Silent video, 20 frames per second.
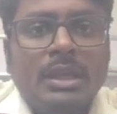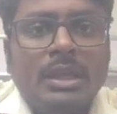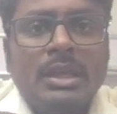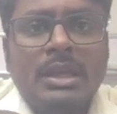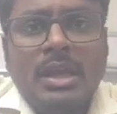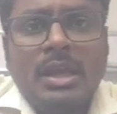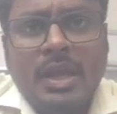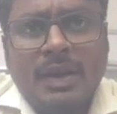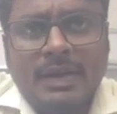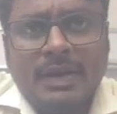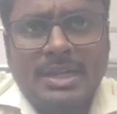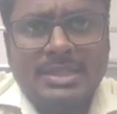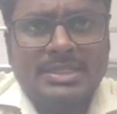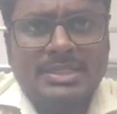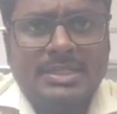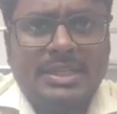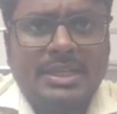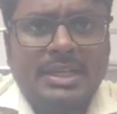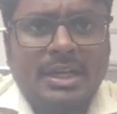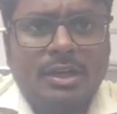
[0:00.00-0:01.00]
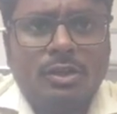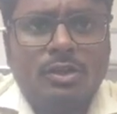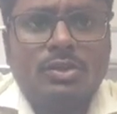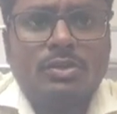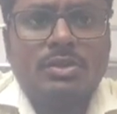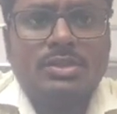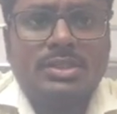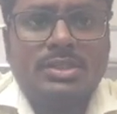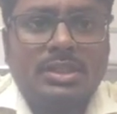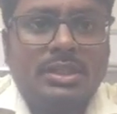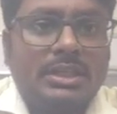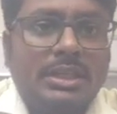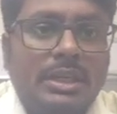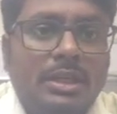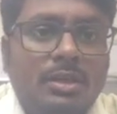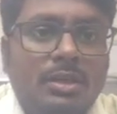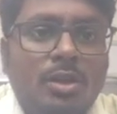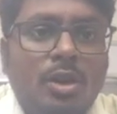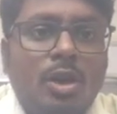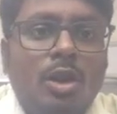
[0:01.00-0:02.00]
Whereas in the control signal,
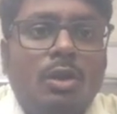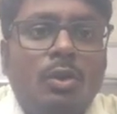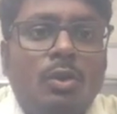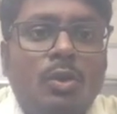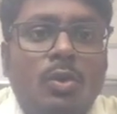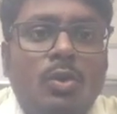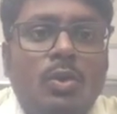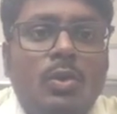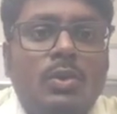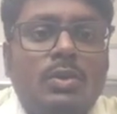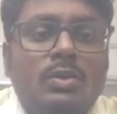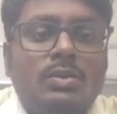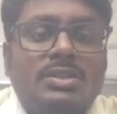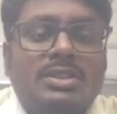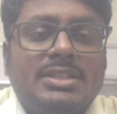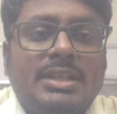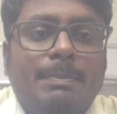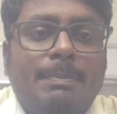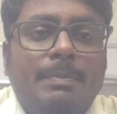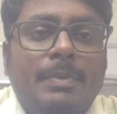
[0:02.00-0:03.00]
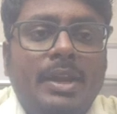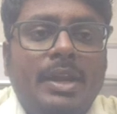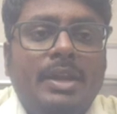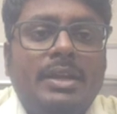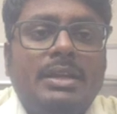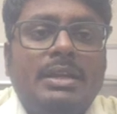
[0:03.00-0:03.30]
no separate